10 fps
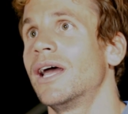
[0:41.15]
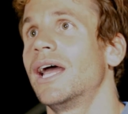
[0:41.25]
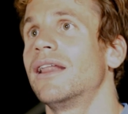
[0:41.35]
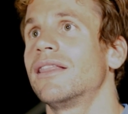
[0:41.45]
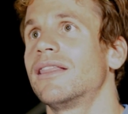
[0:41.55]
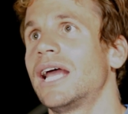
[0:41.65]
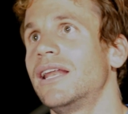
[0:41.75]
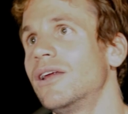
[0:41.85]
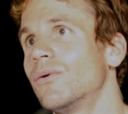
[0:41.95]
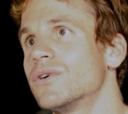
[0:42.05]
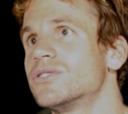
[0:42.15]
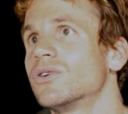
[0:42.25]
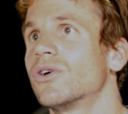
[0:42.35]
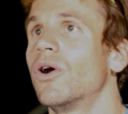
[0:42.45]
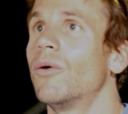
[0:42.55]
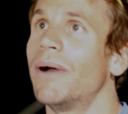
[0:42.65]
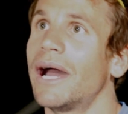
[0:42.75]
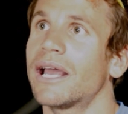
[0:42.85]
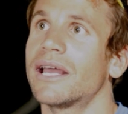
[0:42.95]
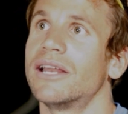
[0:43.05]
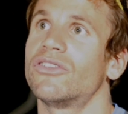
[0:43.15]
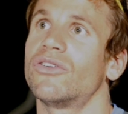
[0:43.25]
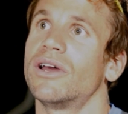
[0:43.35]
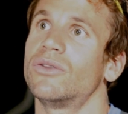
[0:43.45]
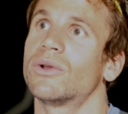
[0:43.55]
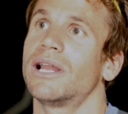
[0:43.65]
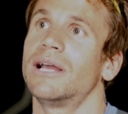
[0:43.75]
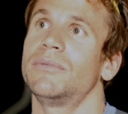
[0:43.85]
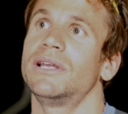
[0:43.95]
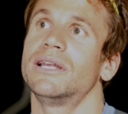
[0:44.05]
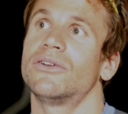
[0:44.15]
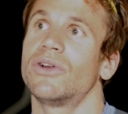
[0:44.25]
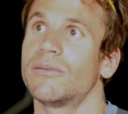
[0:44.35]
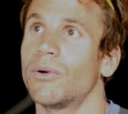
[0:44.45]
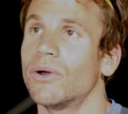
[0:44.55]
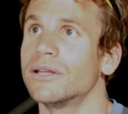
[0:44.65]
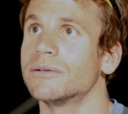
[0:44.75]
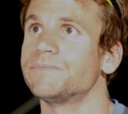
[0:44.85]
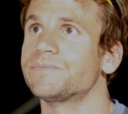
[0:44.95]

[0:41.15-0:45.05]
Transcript: And the idea was to go back and try to climb being in Red Point.